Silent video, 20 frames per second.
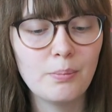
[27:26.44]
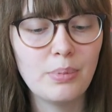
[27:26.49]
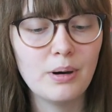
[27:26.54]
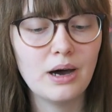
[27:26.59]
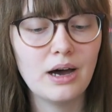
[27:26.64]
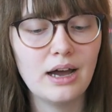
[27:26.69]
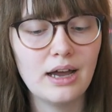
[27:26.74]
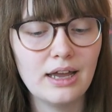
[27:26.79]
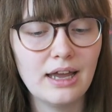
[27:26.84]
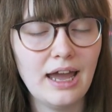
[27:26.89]

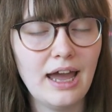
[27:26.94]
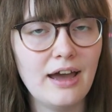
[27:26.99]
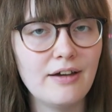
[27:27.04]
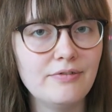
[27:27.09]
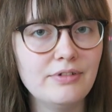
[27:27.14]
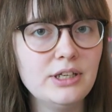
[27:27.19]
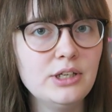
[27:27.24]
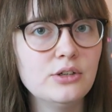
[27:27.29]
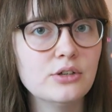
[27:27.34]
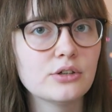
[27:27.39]
by
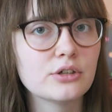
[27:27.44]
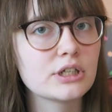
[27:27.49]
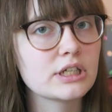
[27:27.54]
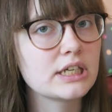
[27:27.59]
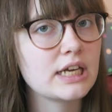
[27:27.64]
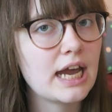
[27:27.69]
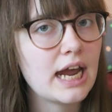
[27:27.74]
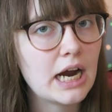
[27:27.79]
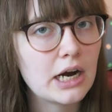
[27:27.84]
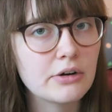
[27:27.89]
having your
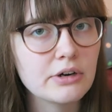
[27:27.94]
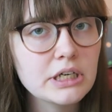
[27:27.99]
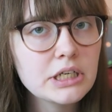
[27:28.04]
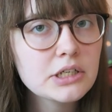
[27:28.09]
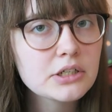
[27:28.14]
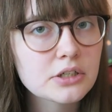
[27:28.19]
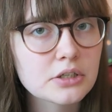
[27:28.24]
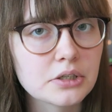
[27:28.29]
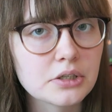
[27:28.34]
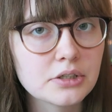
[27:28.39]

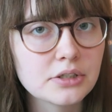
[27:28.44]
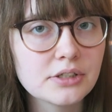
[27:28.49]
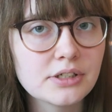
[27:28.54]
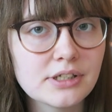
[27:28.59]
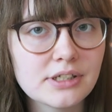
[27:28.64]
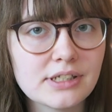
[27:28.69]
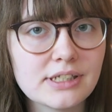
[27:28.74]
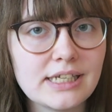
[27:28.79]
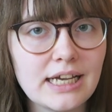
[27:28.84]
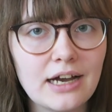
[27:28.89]

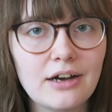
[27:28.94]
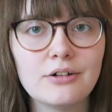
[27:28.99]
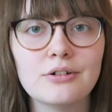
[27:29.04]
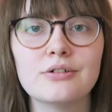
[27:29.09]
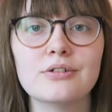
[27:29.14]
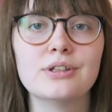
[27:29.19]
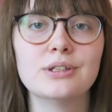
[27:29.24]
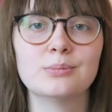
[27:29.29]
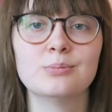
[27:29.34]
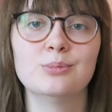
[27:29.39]
characters
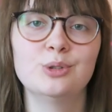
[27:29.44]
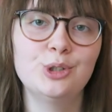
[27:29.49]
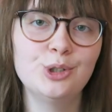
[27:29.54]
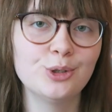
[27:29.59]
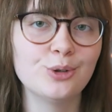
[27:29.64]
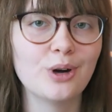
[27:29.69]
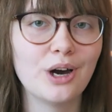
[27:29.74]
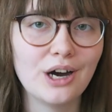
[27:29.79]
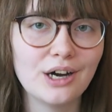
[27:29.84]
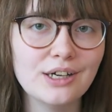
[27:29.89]
tell them
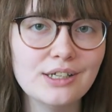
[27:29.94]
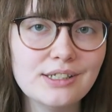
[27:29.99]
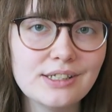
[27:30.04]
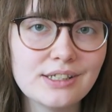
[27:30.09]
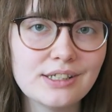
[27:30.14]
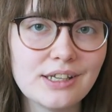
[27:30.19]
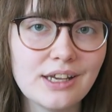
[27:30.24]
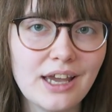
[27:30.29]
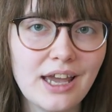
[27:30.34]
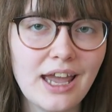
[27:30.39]
to
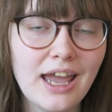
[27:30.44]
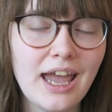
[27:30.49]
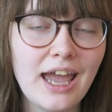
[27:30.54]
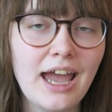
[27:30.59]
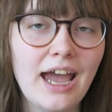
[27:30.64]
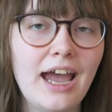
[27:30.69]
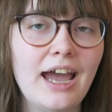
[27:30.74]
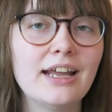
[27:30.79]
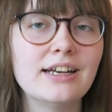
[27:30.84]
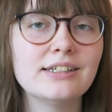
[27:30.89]
us
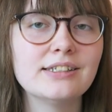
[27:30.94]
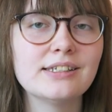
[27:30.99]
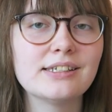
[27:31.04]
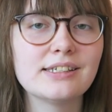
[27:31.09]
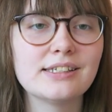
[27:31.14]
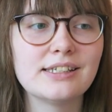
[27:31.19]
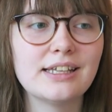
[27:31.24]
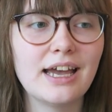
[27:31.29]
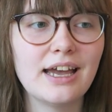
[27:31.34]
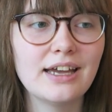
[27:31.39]
and
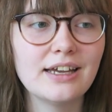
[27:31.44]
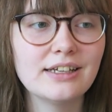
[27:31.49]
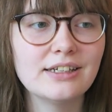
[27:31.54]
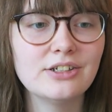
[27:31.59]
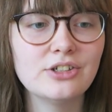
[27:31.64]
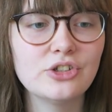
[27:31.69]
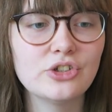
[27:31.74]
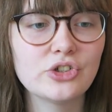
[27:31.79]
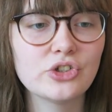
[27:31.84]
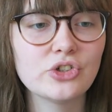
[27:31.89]

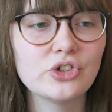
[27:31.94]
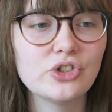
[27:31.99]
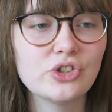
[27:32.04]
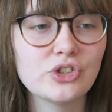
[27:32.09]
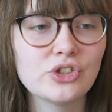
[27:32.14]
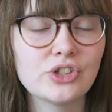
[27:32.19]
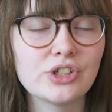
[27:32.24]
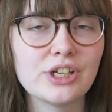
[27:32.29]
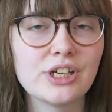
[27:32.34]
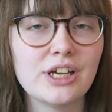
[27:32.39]
instead
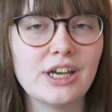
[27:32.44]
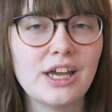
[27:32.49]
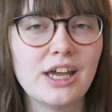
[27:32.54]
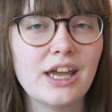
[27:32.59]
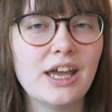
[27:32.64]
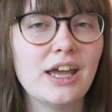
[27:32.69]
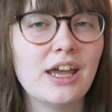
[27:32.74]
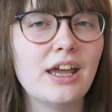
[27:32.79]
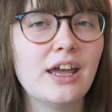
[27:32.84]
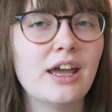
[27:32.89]
just
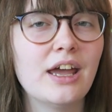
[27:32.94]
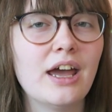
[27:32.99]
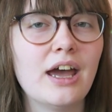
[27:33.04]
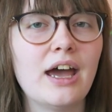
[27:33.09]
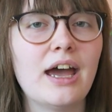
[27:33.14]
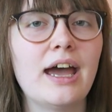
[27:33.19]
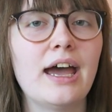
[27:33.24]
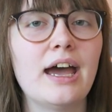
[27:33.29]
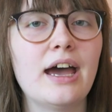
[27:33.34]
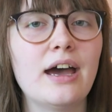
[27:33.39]

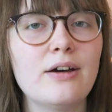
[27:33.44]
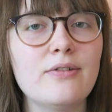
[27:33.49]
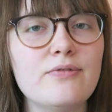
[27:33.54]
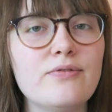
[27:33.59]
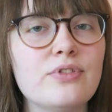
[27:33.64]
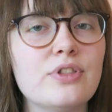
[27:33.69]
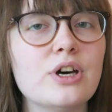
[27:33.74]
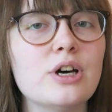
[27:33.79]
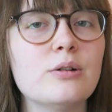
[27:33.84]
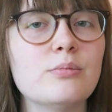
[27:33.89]

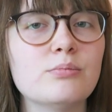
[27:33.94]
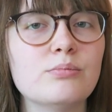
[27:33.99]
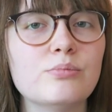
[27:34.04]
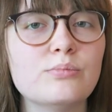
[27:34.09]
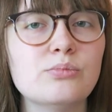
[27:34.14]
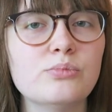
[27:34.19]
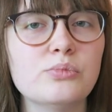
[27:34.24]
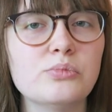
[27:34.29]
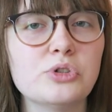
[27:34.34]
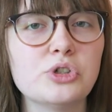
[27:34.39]
have
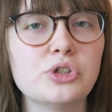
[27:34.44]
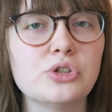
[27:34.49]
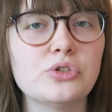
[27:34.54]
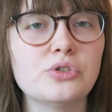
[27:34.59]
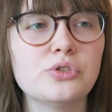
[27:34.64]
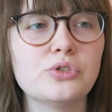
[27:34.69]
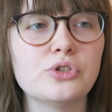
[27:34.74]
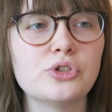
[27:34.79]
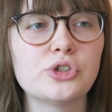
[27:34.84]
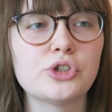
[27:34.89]
them
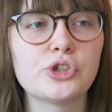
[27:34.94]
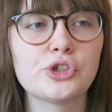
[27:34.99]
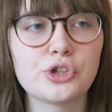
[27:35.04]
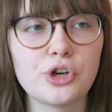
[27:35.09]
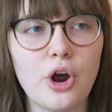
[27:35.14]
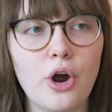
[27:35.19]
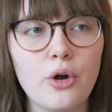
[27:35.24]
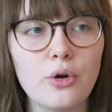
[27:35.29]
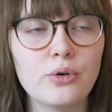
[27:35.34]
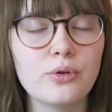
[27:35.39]

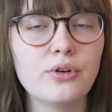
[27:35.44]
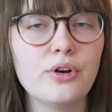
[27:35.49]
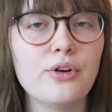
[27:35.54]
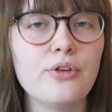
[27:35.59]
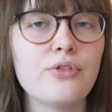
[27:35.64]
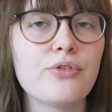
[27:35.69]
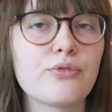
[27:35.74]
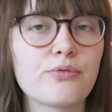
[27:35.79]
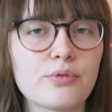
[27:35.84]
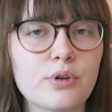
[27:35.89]
shown
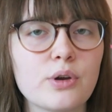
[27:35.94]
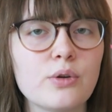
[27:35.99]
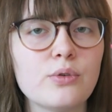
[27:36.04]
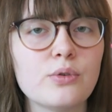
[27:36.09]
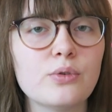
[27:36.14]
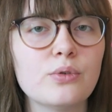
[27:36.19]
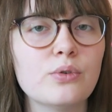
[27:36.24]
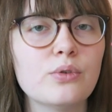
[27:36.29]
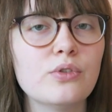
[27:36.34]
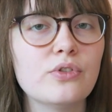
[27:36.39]

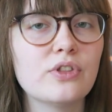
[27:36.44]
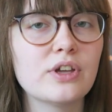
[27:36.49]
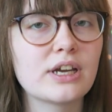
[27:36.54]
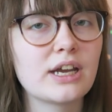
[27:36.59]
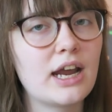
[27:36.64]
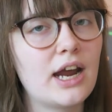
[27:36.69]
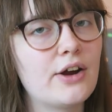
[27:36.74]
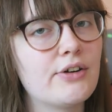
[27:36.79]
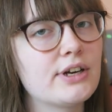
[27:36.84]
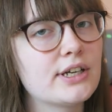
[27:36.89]
through the
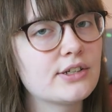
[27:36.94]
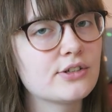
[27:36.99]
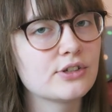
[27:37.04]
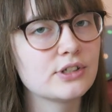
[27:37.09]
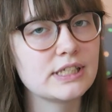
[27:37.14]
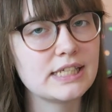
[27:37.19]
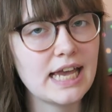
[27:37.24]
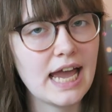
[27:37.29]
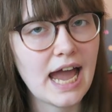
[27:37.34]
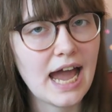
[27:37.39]

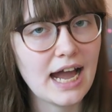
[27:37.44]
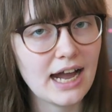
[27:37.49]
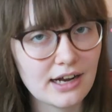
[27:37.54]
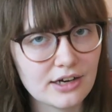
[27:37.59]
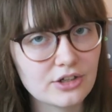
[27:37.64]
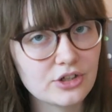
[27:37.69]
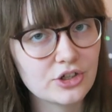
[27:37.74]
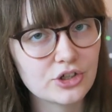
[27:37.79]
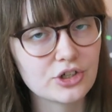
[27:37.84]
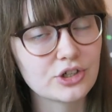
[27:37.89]
characters'
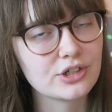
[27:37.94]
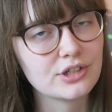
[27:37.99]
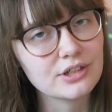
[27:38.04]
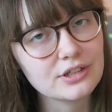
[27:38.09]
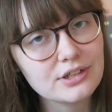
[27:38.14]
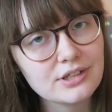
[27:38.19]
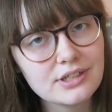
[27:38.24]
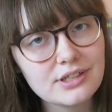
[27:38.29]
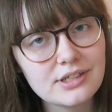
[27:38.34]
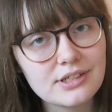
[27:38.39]

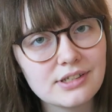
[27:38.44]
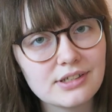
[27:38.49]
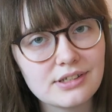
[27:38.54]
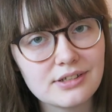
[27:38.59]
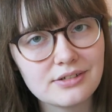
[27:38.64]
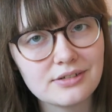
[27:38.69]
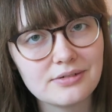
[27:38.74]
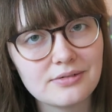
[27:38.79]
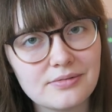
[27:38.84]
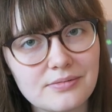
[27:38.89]

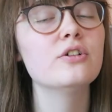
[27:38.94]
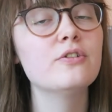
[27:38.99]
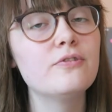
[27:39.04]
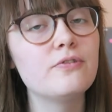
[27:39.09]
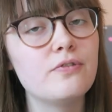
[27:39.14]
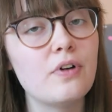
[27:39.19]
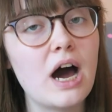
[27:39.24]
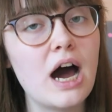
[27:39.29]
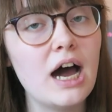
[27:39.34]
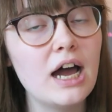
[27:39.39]
actions. The
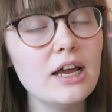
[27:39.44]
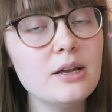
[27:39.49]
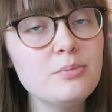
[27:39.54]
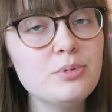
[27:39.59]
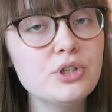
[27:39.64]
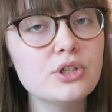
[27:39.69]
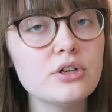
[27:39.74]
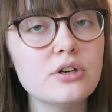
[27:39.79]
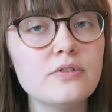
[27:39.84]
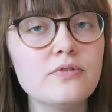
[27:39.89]

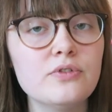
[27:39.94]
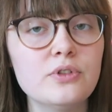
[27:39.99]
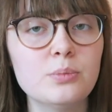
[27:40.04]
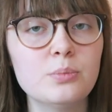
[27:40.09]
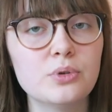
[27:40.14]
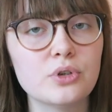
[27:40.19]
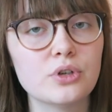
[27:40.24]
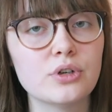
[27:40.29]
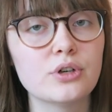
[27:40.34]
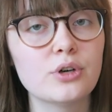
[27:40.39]
vibes of the
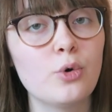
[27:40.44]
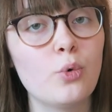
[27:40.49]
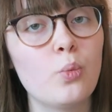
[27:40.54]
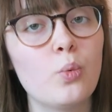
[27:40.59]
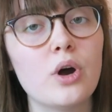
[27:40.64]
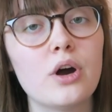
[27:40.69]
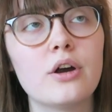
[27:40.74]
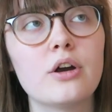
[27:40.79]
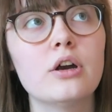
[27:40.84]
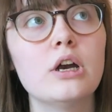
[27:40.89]
book
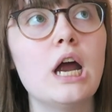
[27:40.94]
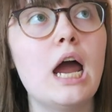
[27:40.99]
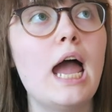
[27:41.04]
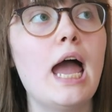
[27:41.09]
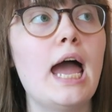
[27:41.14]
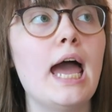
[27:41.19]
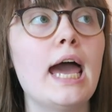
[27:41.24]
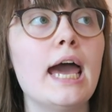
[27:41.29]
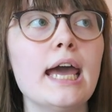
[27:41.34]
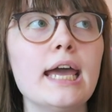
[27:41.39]
were
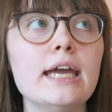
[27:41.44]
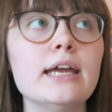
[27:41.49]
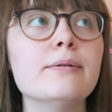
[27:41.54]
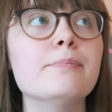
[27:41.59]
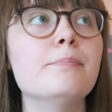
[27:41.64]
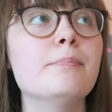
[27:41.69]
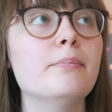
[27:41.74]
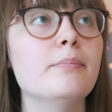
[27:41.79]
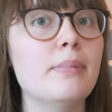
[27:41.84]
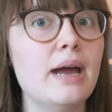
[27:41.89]

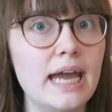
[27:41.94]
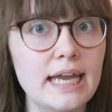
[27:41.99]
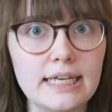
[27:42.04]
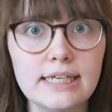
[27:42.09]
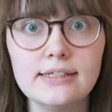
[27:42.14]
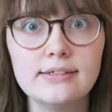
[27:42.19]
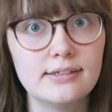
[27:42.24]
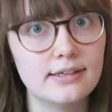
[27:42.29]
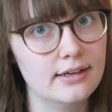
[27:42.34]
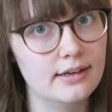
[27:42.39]

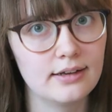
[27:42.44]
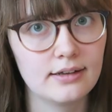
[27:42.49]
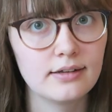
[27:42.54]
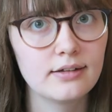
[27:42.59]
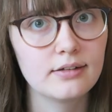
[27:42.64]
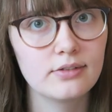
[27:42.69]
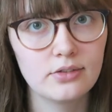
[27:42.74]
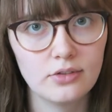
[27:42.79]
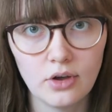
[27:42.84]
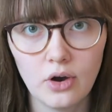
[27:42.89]

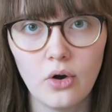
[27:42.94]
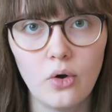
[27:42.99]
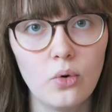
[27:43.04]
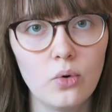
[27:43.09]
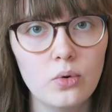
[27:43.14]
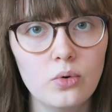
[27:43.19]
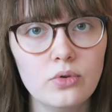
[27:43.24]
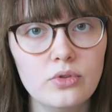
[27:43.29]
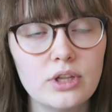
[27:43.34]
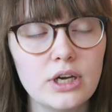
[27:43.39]
amazing
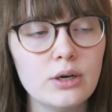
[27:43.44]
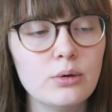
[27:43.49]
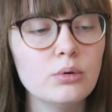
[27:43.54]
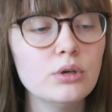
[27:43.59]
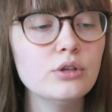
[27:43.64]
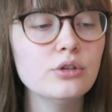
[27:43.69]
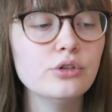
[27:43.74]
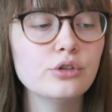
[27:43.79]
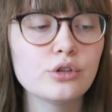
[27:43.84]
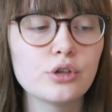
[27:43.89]
though. They
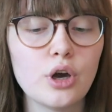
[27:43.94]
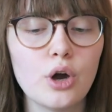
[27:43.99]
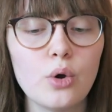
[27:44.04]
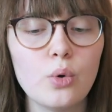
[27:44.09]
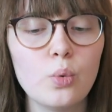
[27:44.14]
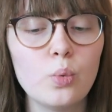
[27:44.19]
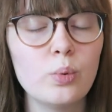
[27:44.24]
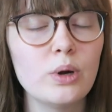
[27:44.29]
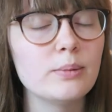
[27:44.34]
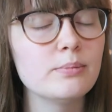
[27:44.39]
were
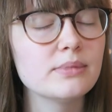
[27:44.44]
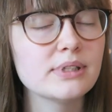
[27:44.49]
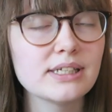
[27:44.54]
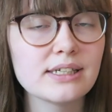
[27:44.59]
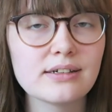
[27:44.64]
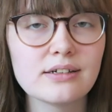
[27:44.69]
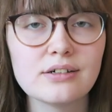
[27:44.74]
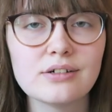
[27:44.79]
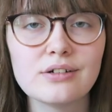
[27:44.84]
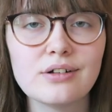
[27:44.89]
so
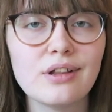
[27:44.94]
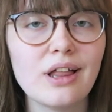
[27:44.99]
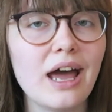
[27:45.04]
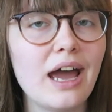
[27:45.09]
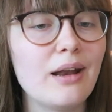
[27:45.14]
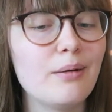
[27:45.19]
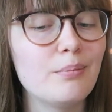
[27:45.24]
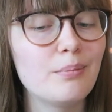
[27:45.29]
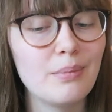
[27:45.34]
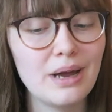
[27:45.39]
whimsical
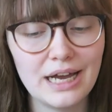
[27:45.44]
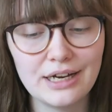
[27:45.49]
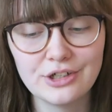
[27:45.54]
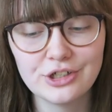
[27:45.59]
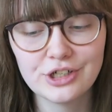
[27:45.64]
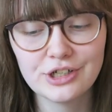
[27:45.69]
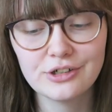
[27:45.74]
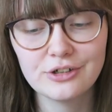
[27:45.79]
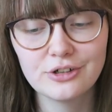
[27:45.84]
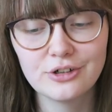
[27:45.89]
and
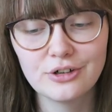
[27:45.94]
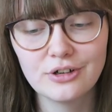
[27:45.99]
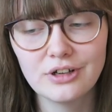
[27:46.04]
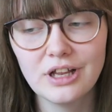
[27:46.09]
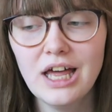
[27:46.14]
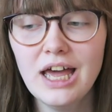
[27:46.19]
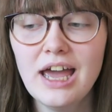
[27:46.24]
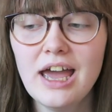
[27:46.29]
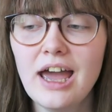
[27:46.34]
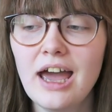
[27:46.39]

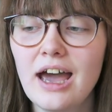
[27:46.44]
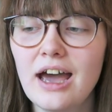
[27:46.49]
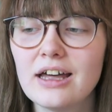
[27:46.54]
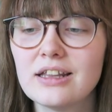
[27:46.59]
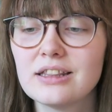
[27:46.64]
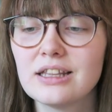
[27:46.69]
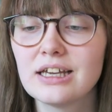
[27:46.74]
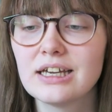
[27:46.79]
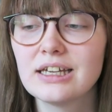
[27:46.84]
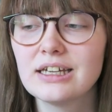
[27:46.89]
magical
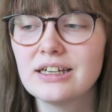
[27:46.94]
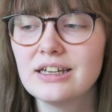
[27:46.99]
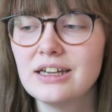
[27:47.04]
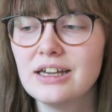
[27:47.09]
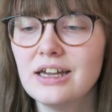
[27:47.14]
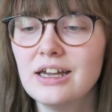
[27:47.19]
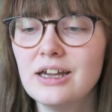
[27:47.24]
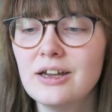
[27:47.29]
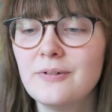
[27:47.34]
and like